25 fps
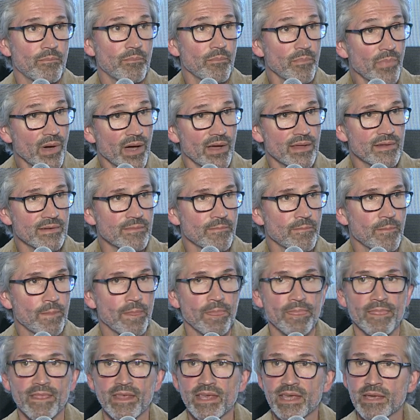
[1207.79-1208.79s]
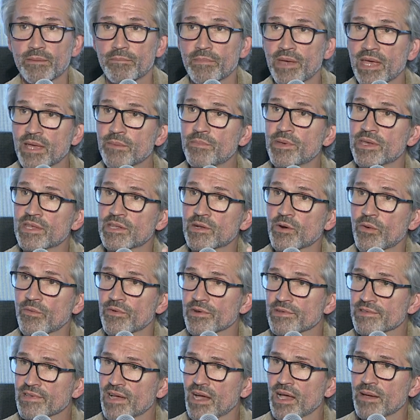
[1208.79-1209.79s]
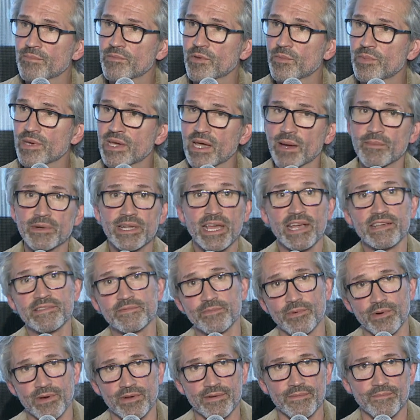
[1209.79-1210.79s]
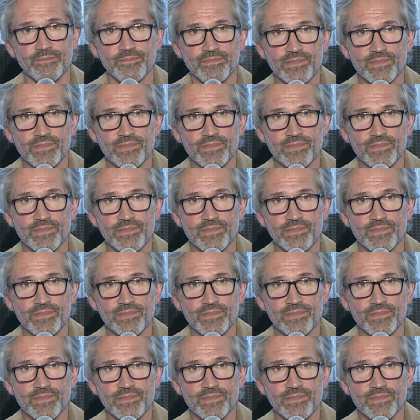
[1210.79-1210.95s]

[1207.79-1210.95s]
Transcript: But it may be that over time you become an expert.